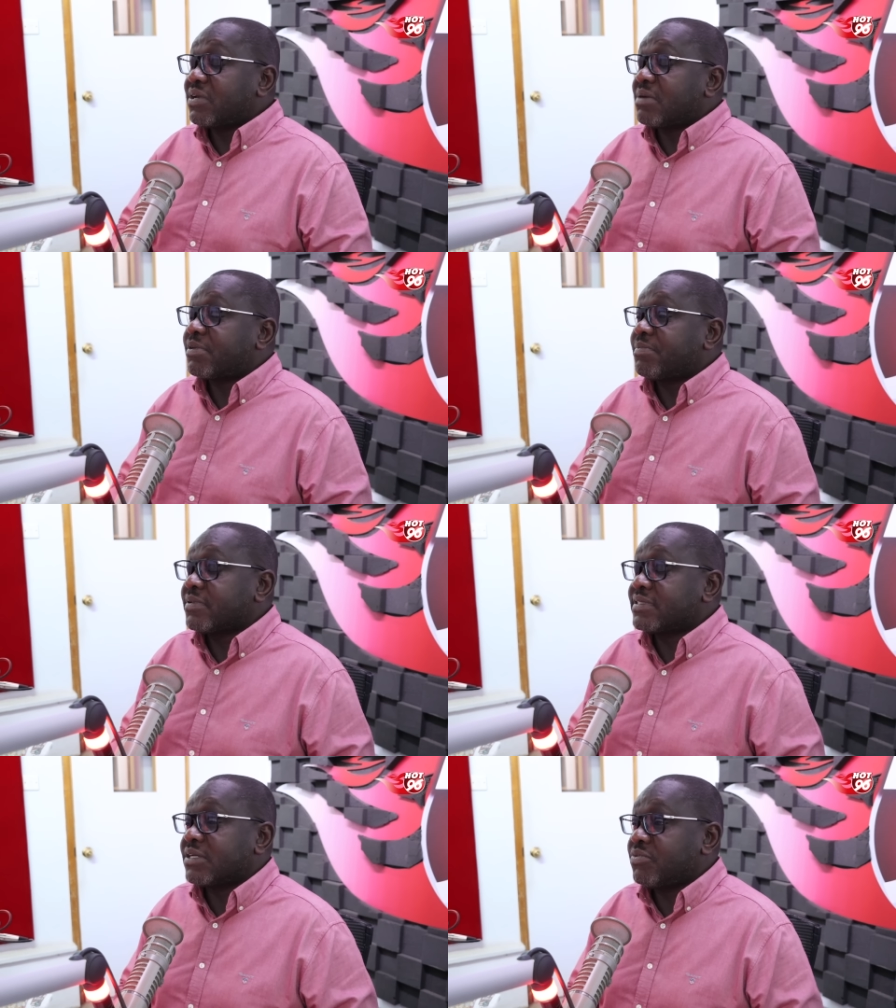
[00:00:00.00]
going to
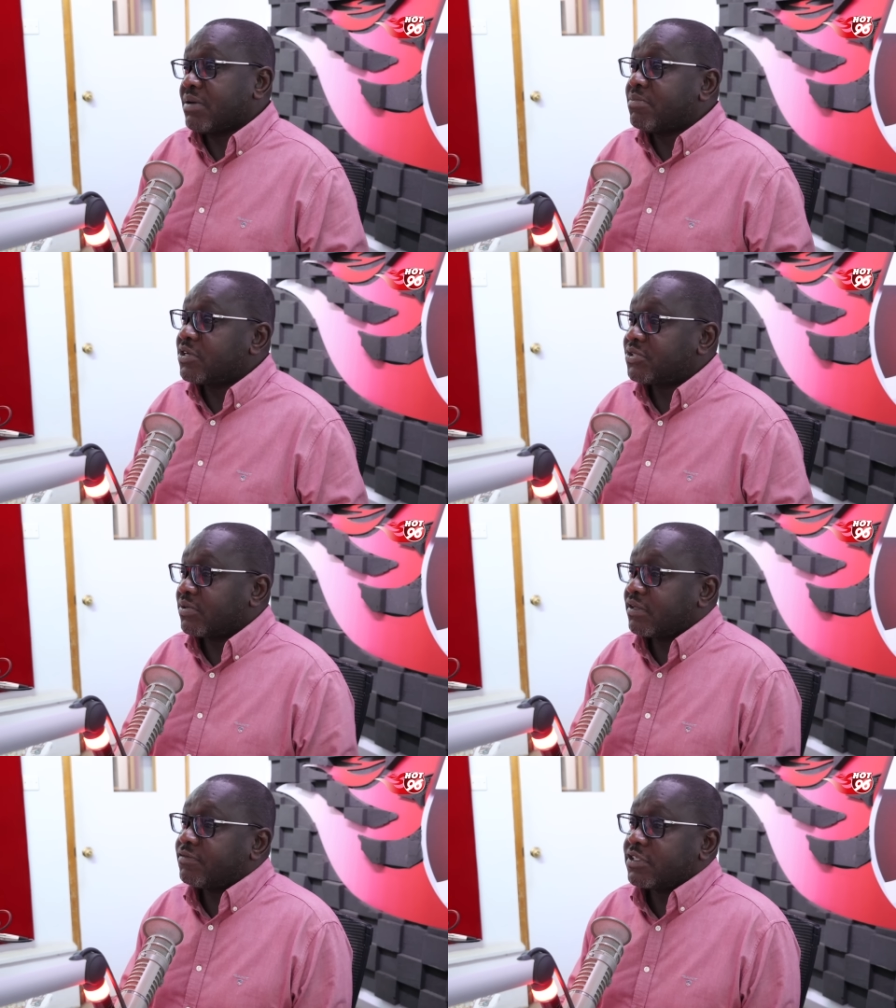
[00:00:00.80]
propose that we abolish all
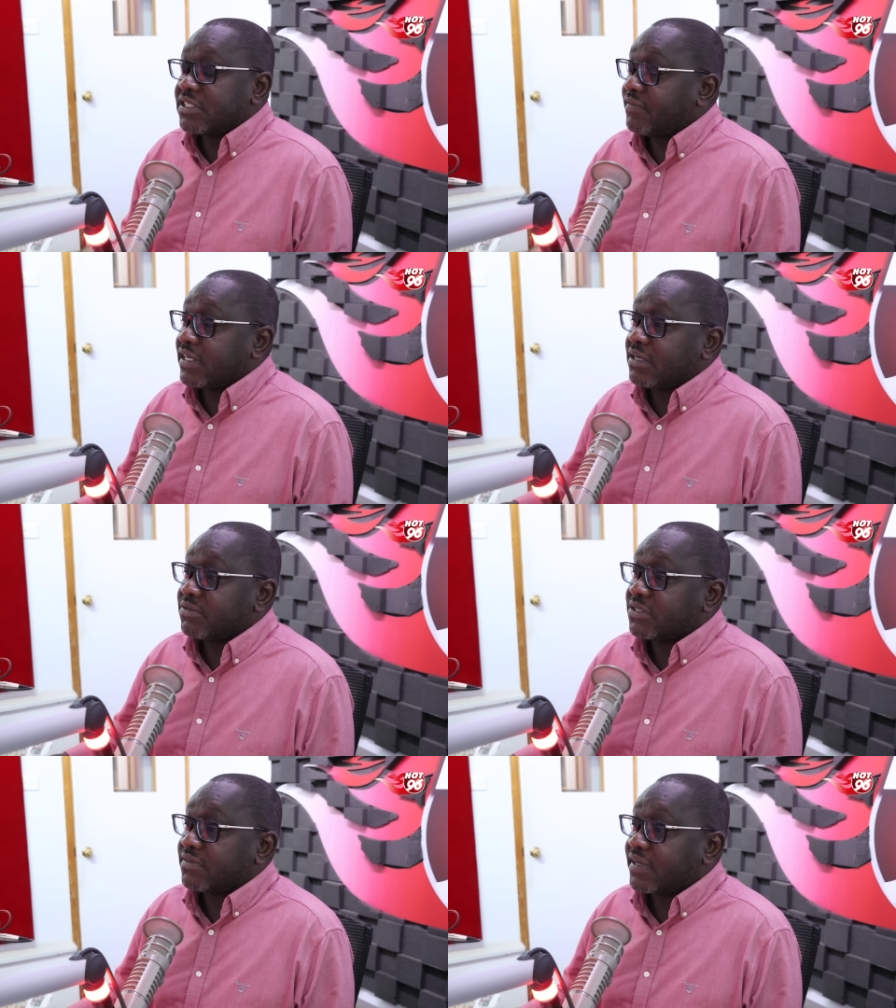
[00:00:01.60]
the 47
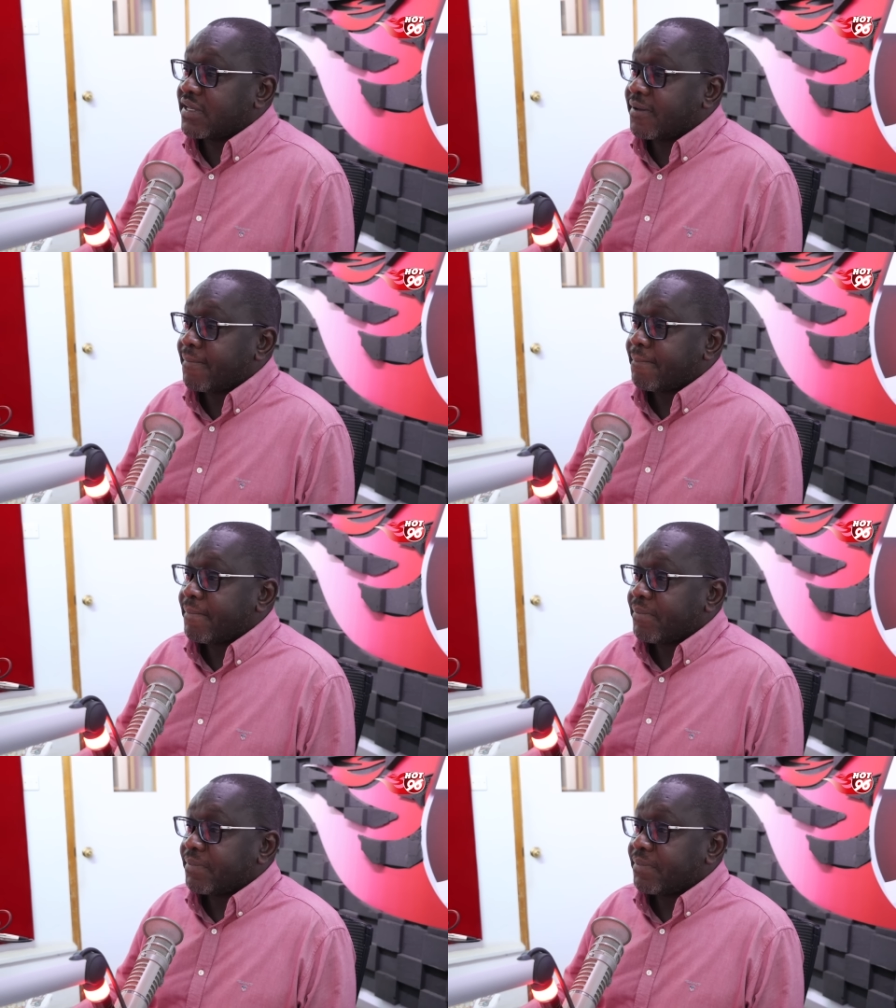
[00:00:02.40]
counties of Kenya. Mm.